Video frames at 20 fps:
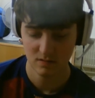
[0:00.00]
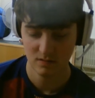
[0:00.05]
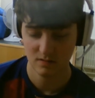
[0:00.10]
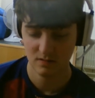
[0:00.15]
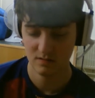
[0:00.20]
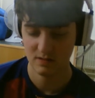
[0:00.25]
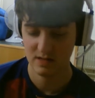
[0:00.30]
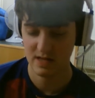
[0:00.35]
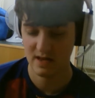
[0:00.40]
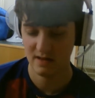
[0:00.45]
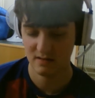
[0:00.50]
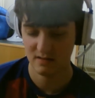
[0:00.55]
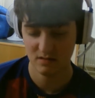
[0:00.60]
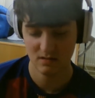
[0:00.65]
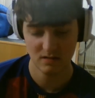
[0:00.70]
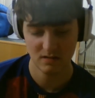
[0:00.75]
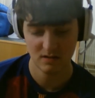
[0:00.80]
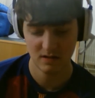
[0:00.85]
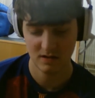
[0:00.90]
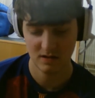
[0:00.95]
Yeah,
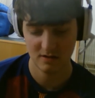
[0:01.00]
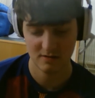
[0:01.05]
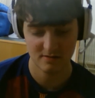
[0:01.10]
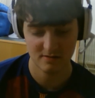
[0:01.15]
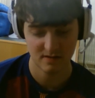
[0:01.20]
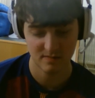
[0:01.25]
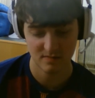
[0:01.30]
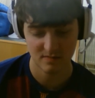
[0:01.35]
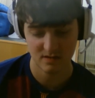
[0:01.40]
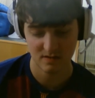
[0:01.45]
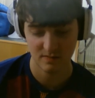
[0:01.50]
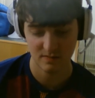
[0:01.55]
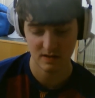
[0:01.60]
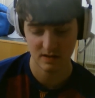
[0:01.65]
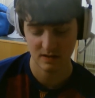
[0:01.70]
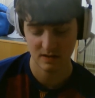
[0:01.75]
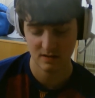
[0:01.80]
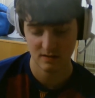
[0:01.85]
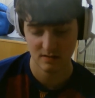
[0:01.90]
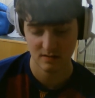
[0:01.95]
it just seems to
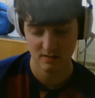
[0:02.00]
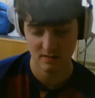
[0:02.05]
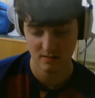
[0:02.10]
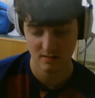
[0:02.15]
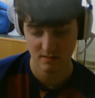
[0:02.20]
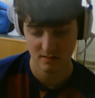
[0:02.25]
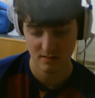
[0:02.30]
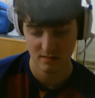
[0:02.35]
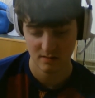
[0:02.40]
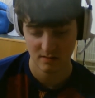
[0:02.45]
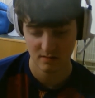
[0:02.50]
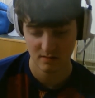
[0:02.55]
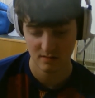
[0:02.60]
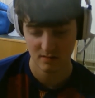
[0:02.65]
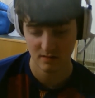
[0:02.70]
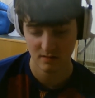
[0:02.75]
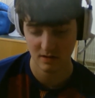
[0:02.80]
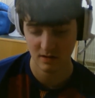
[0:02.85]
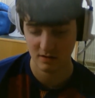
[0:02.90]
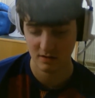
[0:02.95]
be
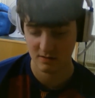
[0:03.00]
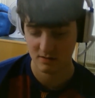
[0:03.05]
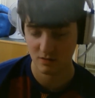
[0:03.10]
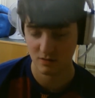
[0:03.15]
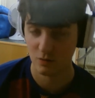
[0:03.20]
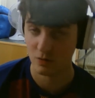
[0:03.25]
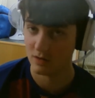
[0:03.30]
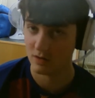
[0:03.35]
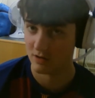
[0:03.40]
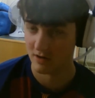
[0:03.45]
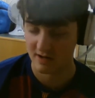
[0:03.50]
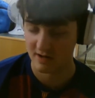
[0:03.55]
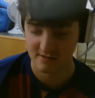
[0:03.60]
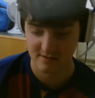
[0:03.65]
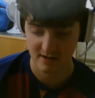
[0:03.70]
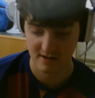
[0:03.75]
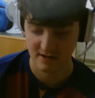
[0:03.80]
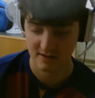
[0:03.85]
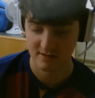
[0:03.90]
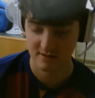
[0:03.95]
you just do all your
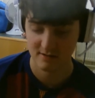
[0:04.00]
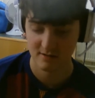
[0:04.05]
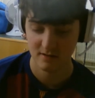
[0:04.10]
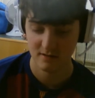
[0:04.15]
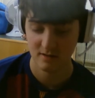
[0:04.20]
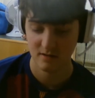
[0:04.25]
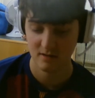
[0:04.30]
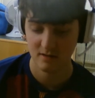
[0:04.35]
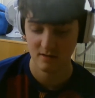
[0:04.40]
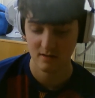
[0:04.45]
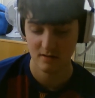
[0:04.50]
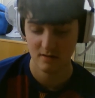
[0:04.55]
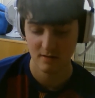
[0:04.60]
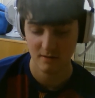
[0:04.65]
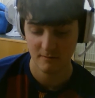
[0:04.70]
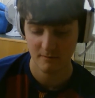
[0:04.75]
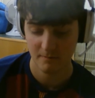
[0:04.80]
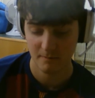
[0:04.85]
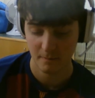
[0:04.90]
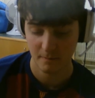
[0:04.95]
assets,
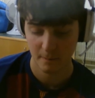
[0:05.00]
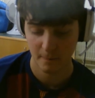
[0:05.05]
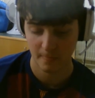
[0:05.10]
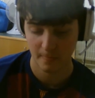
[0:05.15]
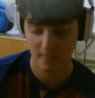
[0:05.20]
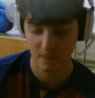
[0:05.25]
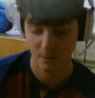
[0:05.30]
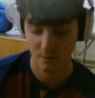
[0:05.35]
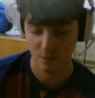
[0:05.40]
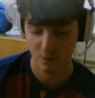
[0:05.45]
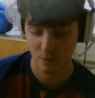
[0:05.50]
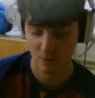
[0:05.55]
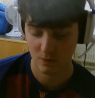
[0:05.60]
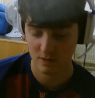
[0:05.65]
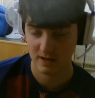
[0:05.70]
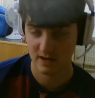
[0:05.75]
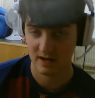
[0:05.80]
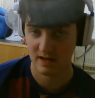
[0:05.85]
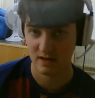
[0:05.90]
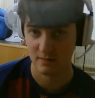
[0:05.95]
all your
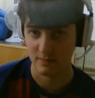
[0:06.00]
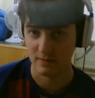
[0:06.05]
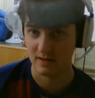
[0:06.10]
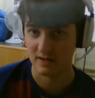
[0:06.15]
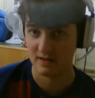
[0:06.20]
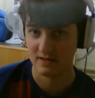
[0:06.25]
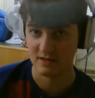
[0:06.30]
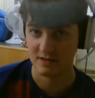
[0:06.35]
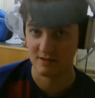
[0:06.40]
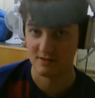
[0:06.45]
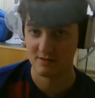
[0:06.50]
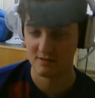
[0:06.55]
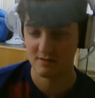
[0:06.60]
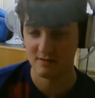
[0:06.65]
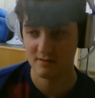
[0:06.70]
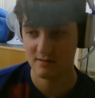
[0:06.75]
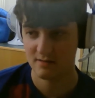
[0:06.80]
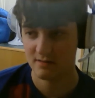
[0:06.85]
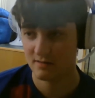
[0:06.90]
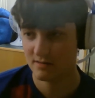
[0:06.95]
liabilities,
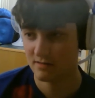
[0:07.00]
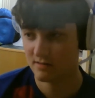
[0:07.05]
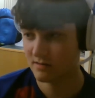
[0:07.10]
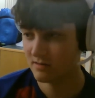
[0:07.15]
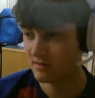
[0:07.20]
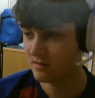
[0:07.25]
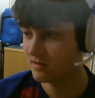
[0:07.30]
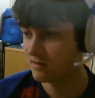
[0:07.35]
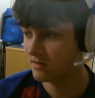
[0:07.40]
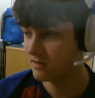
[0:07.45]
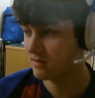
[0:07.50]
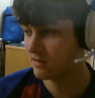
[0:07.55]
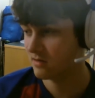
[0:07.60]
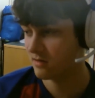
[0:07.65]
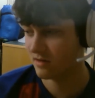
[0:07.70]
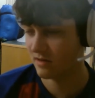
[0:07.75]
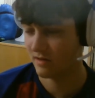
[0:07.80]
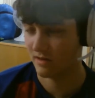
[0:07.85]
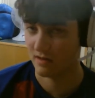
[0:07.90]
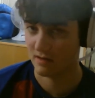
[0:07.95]

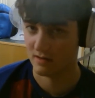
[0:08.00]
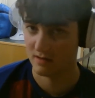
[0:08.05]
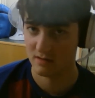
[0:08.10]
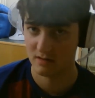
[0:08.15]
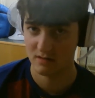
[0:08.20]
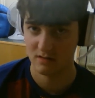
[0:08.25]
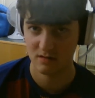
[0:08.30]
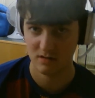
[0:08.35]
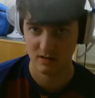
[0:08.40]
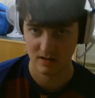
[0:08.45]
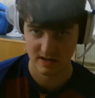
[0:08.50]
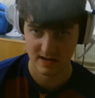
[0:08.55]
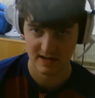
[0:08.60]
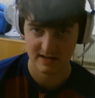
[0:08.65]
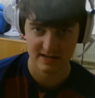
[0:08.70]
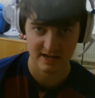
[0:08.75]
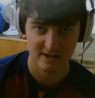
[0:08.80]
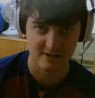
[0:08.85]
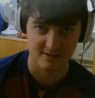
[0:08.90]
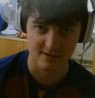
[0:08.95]
and your net
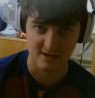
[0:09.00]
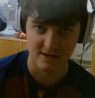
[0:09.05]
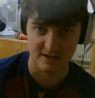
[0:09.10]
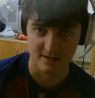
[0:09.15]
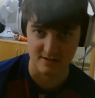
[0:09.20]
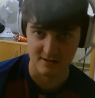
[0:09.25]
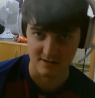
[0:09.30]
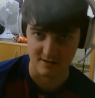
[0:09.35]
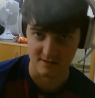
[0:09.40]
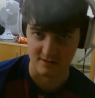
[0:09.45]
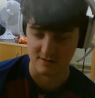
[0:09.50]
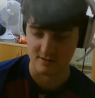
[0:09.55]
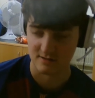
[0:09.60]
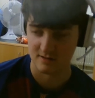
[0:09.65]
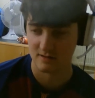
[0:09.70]
assets is